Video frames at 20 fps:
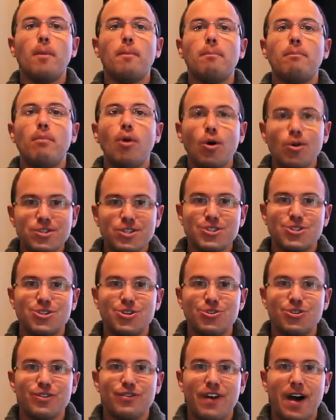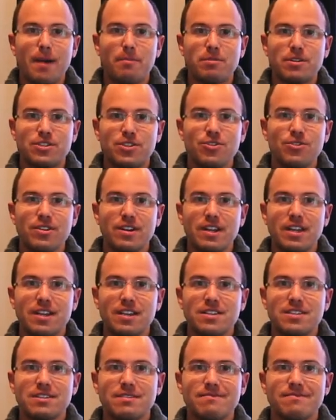a multitude of
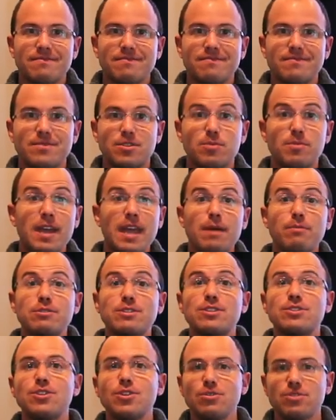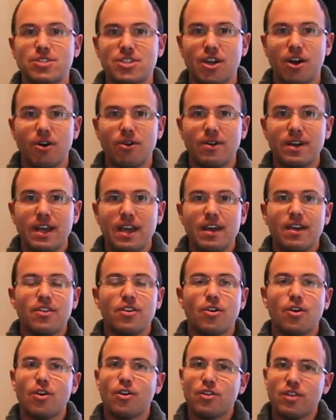opportunities to be able to do so.
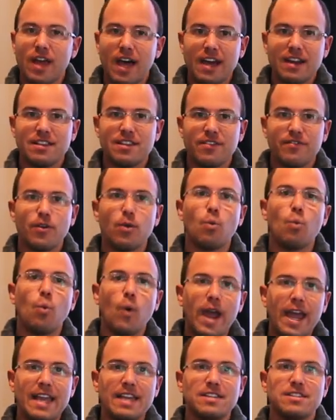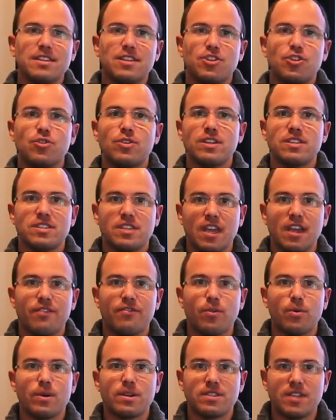There are a lot of different ways that you can save
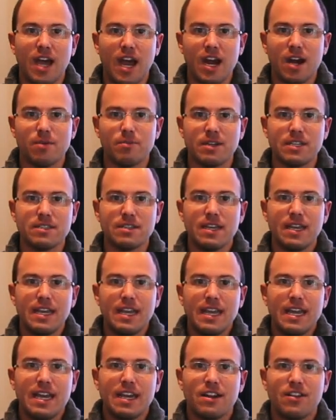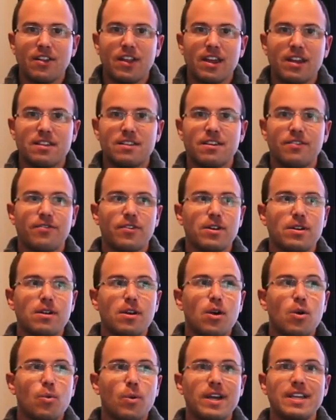for retirement and a lot of different
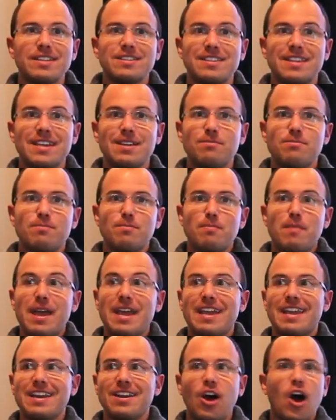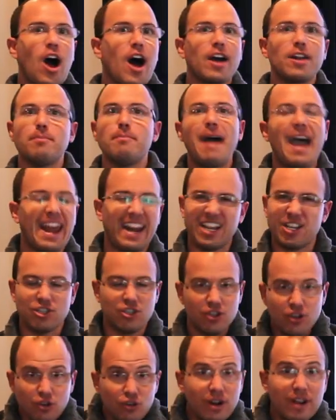ways that make it automatic.
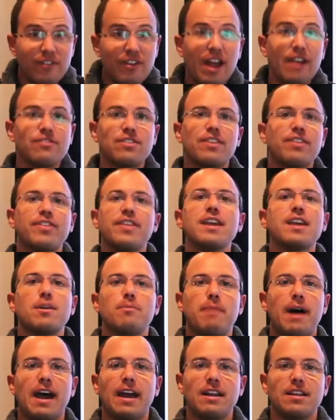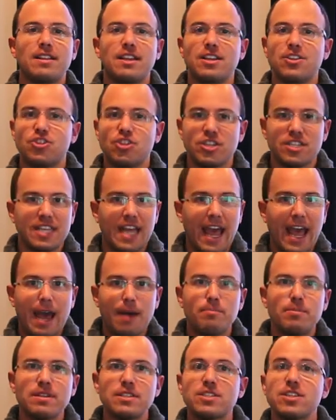So you don't even have to think about it. It just
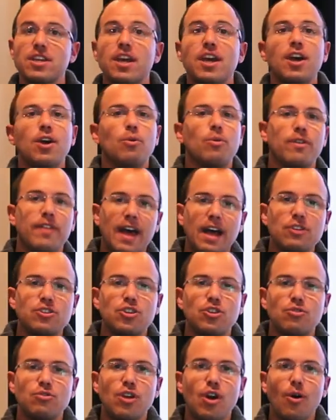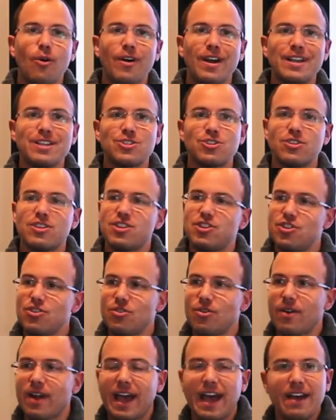happens without you knowing so that you
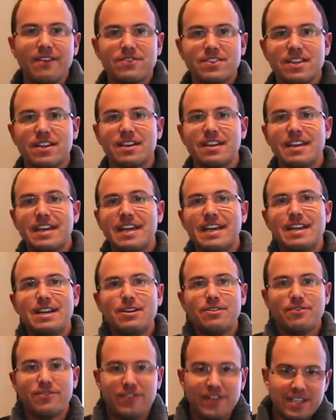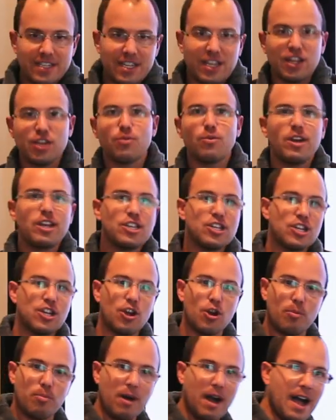don't have to physically reach into
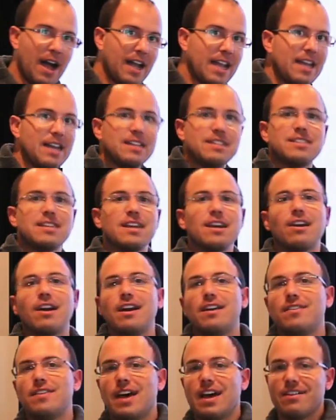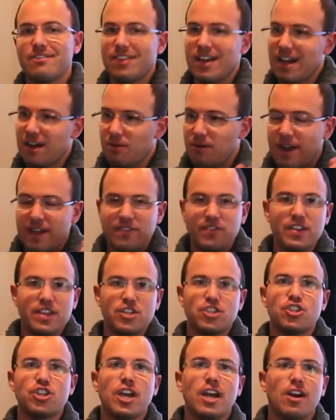your pocket and say, all right, I've got to write
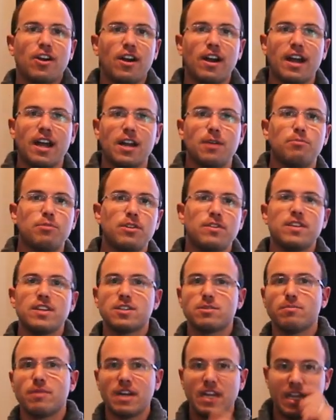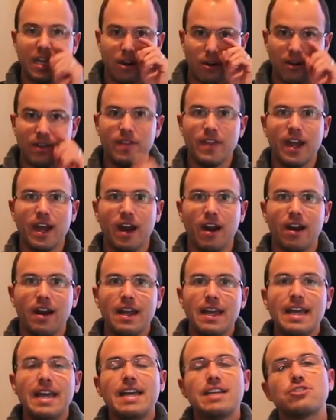this check or I've got to put this money here and there.
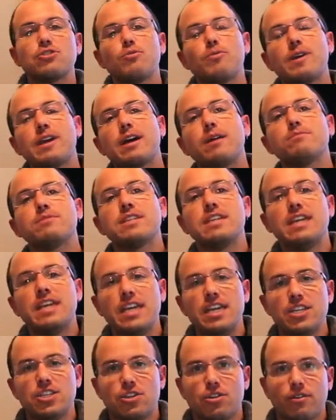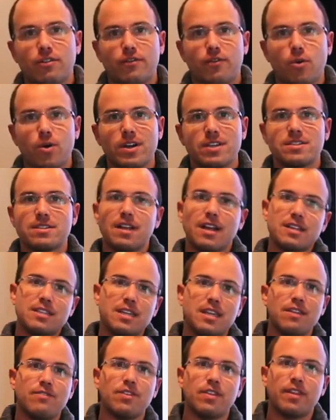So it becomes easier for us not to
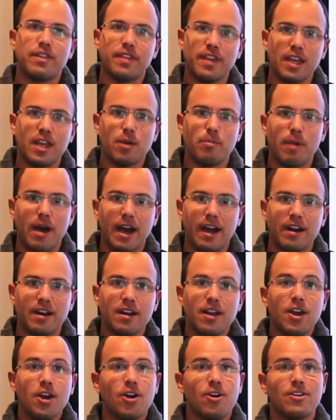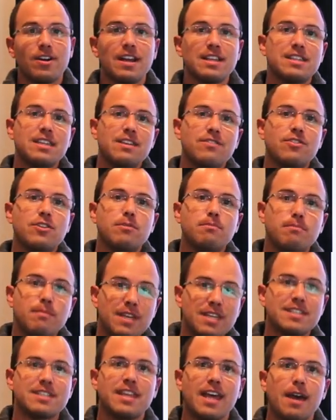even think about it or not to even
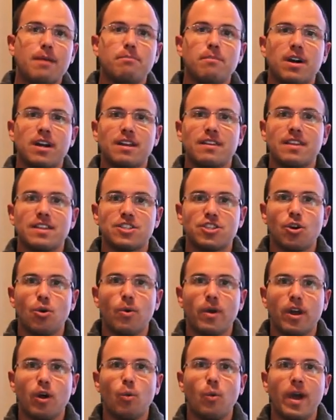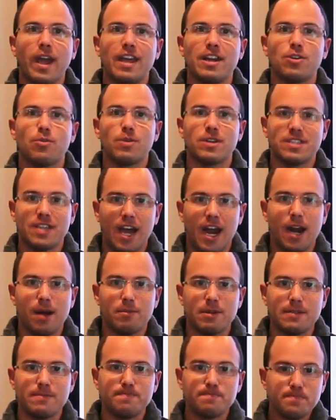miss that money that's going away into
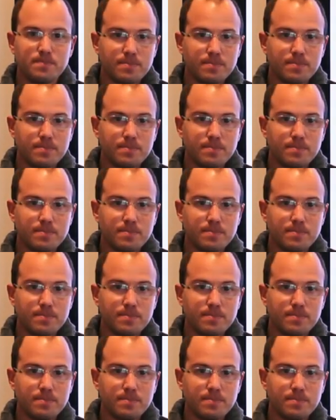retirement.